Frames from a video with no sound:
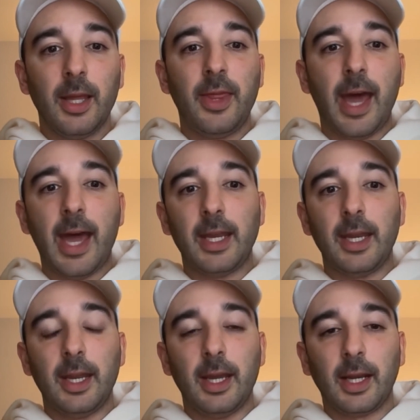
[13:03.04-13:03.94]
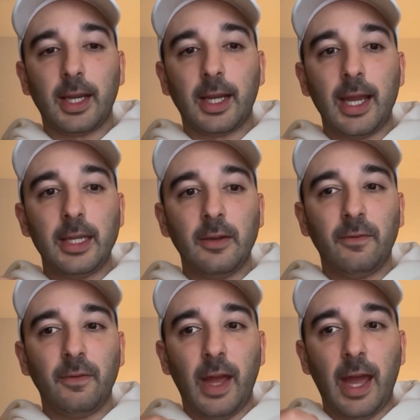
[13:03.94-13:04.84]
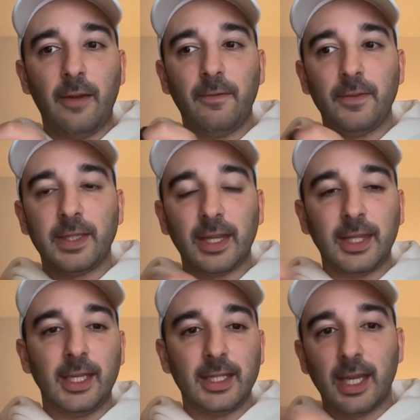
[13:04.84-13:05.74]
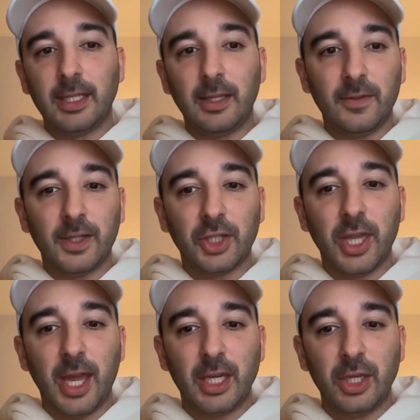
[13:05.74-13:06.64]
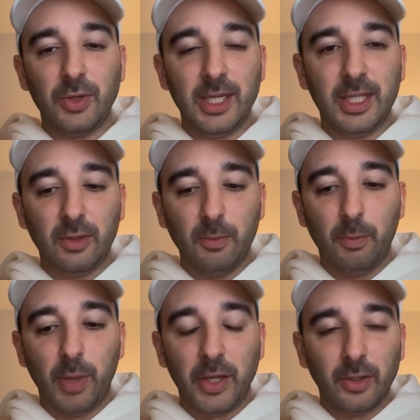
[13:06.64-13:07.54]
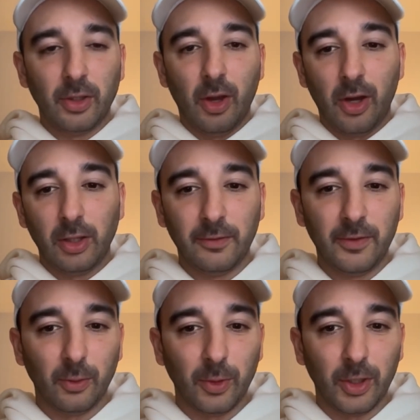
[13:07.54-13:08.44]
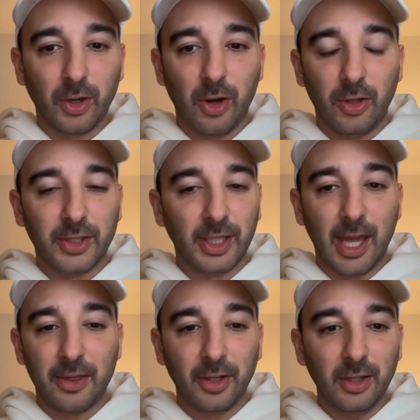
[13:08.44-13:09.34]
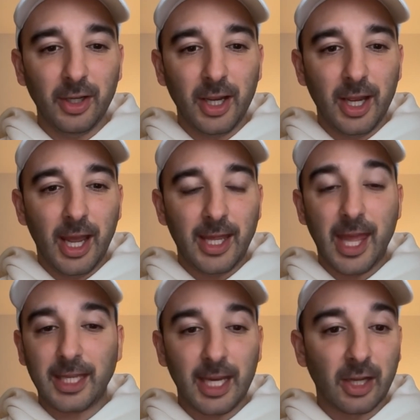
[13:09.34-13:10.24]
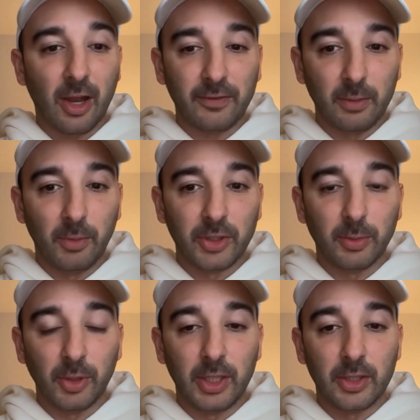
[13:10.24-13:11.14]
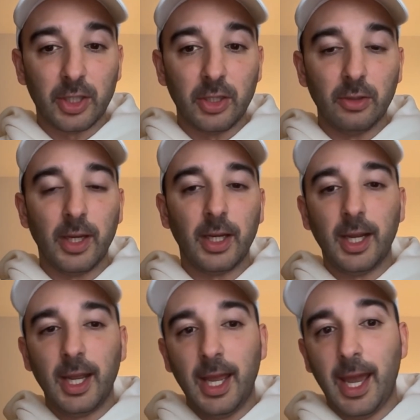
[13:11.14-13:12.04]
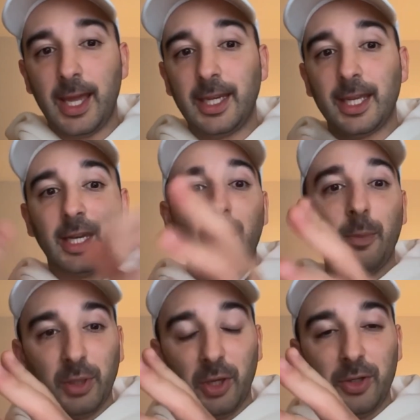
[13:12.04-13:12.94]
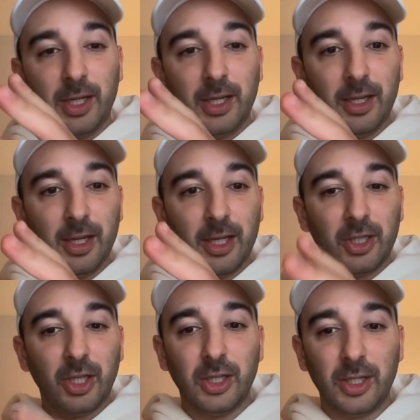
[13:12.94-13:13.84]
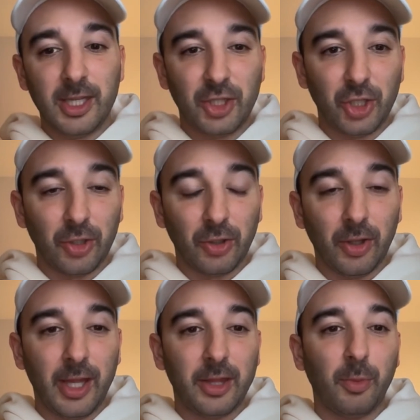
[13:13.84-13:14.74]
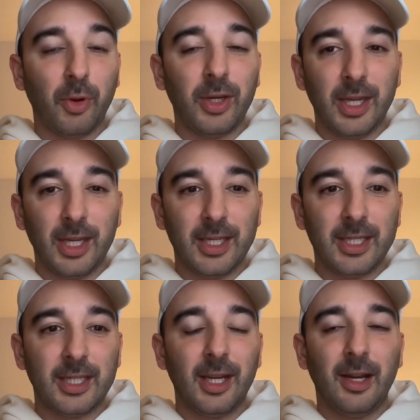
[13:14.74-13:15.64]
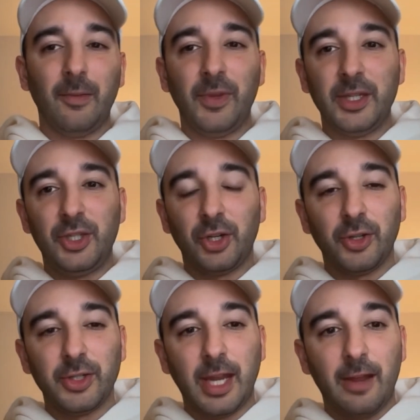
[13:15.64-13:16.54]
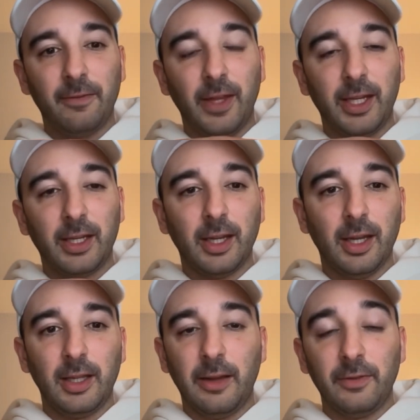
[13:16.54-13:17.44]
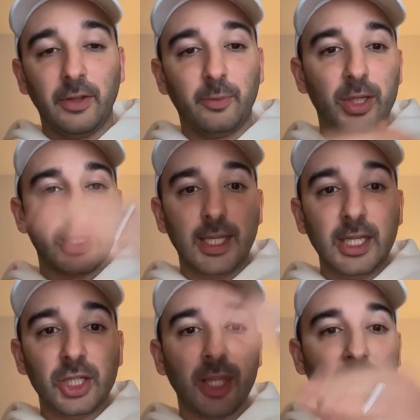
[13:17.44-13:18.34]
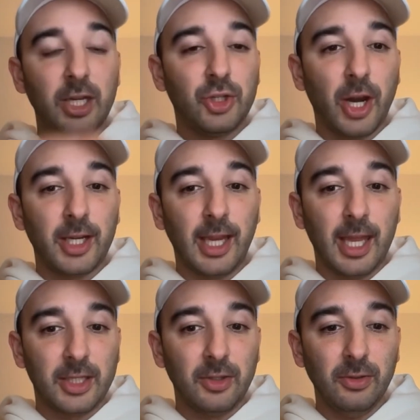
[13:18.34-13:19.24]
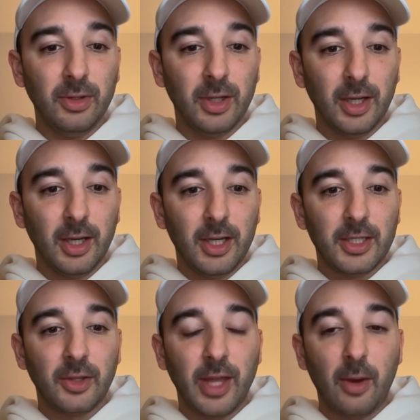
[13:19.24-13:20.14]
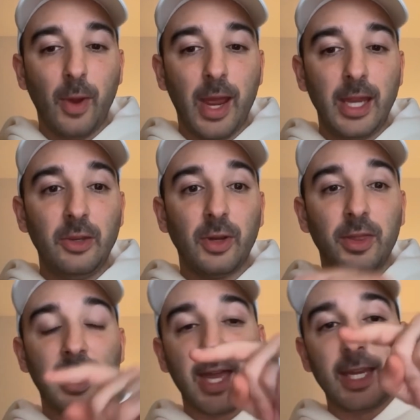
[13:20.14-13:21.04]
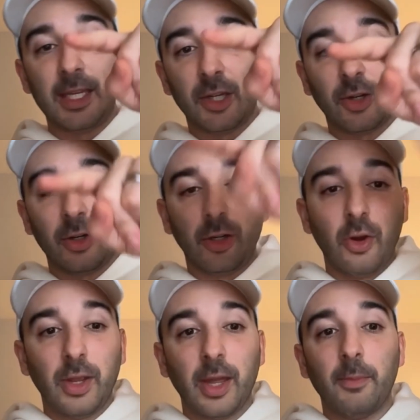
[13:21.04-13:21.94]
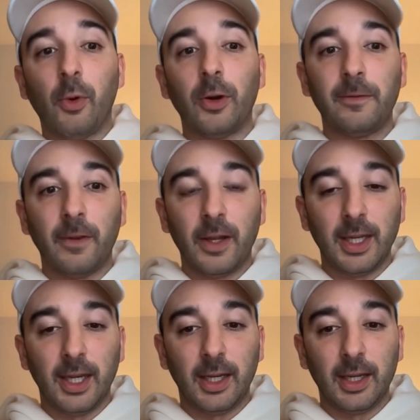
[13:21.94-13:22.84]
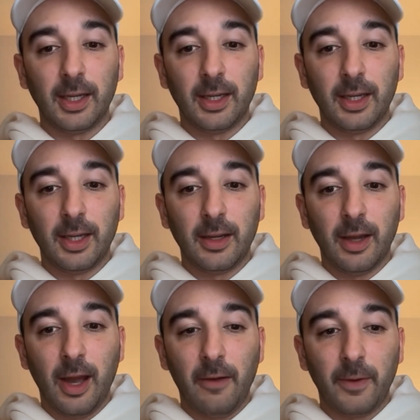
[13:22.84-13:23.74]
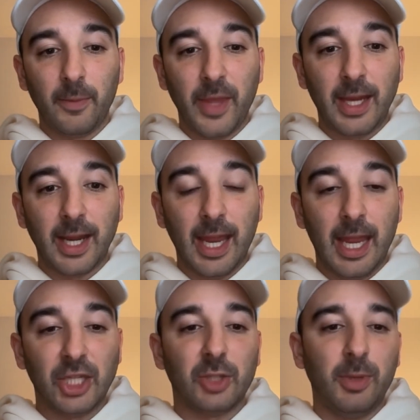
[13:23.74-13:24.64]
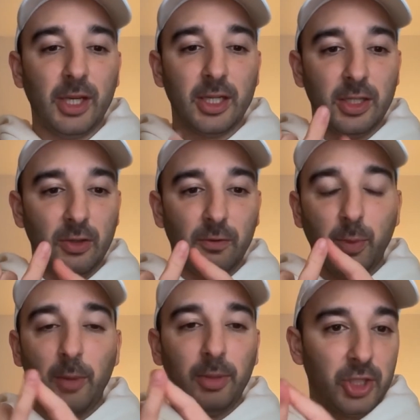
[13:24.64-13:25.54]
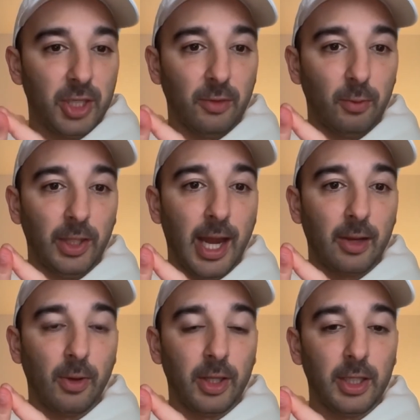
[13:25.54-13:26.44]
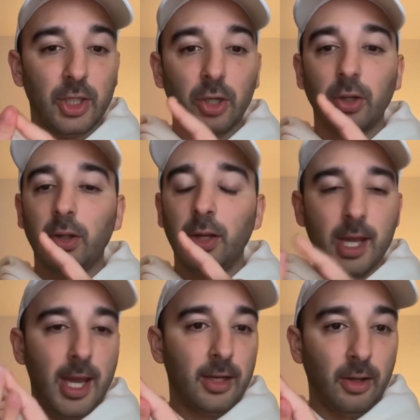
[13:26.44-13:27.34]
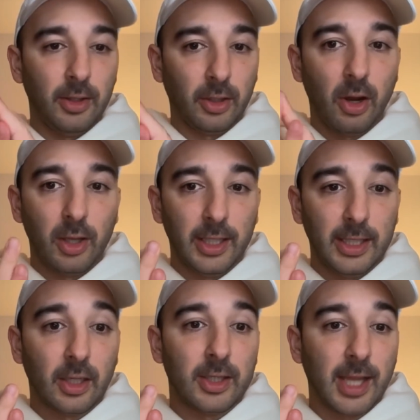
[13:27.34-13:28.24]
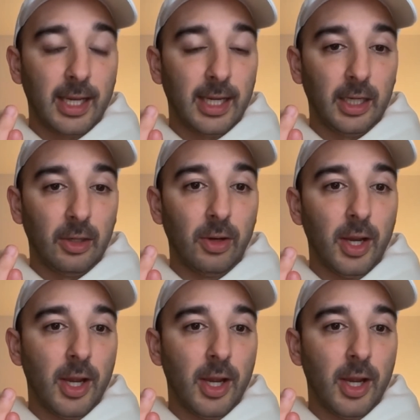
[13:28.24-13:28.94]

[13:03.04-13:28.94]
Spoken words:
that kind of have set the incentive such that you need to bundle all of your work all together, and that takes often multiple years to do it, and get it uploaded to this journal. And the point is, these journals have like a level of prestige that you try to get to, so that way you can then in turn go get more funding from the NIH because you've published in a really high quality journal and all your colleagues are citing you.